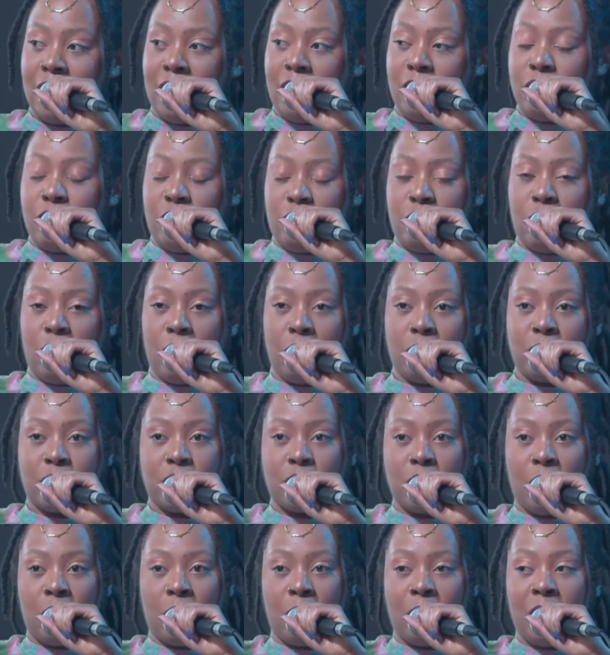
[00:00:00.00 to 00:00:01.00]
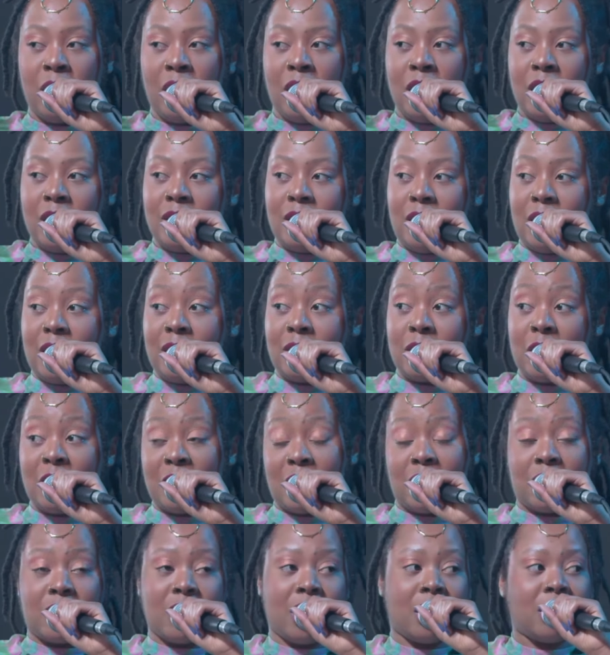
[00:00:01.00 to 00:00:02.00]
You know, so these are
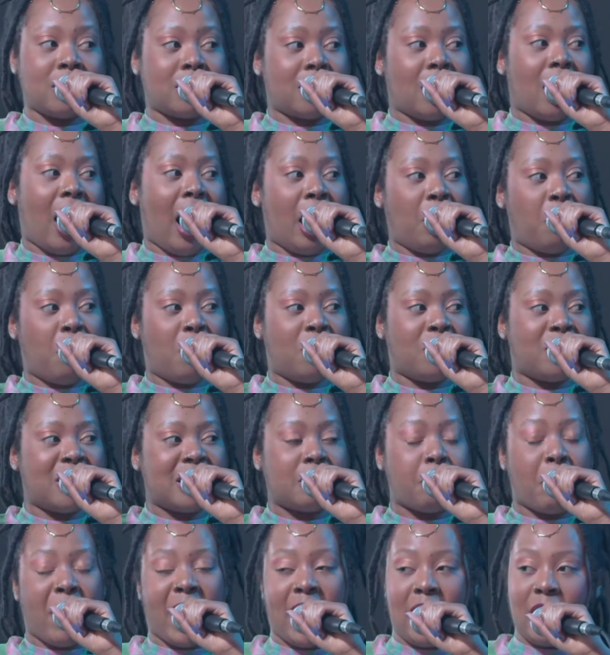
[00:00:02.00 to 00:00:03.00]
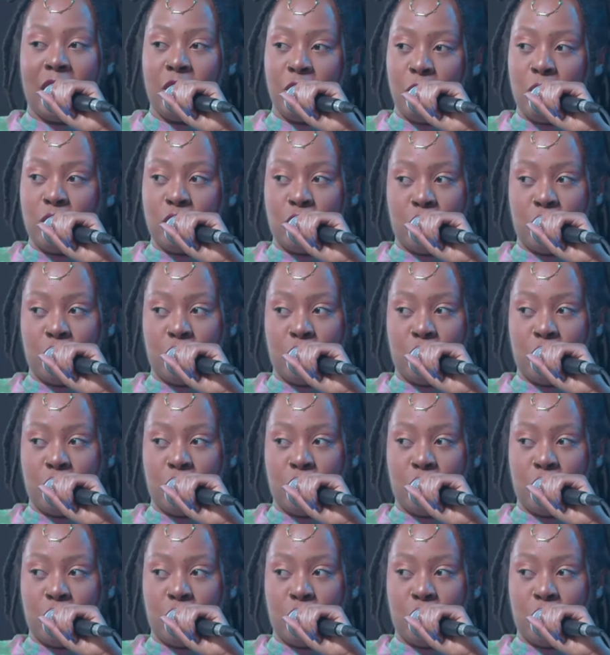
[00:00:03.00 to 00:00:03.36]
the things that I call this paying your